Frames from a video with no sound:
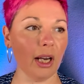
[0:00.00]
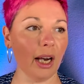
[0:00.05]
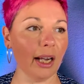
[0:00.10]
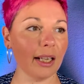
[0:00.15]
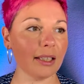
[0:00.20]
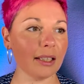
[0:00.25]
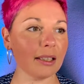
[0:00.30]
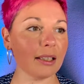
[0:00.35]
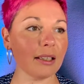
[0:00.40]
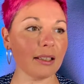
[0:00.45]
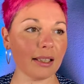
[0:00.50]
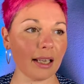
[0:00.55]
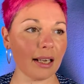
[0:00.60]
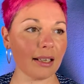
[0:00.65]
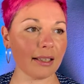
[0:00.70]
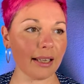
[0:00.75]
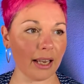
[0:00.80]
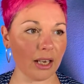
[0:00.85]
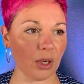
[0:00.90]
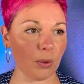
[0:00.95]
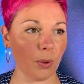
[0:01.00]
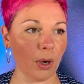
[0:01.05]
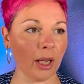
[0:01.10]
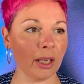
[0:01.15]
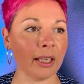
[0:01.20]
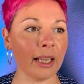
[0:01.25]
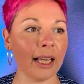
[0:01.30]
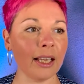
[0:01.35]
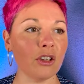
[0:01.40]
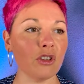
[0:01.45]
I didn't date
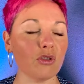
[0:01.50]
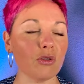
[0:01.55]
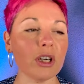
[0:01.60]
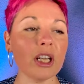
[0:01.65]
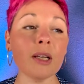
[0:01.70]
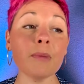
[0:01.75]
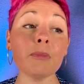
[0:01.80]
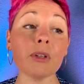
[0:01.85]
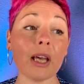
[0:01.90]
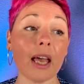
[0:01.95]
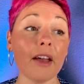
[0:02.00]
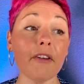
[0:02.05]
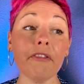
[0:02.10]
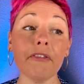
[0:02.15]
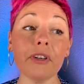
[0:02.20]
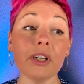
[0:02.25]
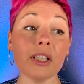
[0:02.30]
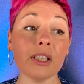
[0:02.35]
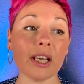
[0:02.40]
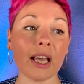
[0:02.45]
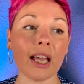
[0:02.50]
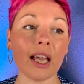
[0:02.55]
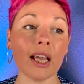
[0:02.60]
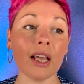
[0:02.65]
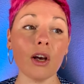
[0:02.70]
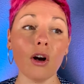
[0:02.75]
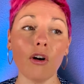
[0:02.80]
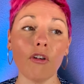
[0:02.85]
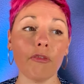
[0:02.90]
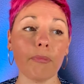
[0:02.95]
anyone and dreamed every
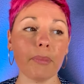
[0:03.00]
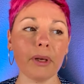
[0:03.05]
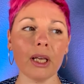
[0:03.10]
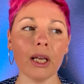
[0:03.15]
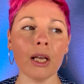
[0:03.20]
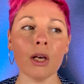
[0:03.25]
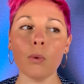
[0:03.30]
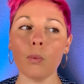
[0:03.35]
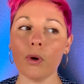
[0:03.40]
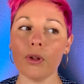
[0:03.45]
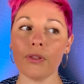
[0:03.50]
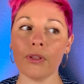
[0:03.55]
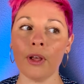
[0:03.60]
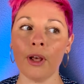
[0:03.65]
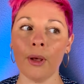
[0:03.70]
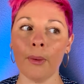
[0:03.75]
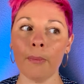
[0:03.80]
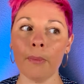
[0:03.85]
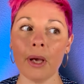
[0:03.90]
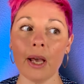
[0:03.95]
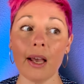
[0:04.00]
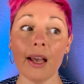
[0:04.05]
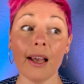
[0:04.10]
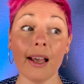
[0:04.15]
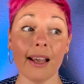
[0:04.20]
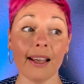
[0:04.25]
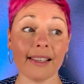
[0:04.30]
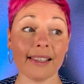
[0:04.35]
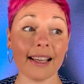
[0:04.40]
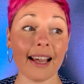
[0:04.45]
day of being with him
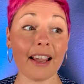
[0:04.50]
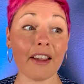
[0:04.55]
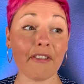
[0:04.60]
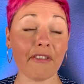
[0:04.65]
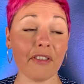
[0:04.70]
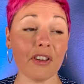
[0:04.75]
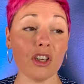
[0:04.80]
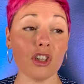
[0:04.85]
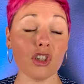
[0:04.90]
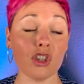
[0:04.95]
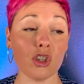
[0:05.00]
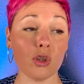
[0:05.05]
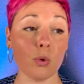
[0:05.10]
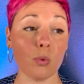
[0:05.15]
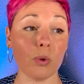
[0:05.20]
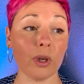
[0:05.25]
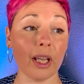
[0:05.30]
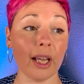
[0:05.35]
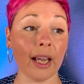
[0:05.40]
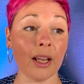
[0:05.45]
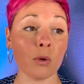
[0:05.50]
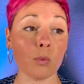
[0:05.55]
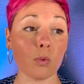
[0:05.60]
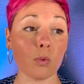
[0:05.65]
as I finished uni and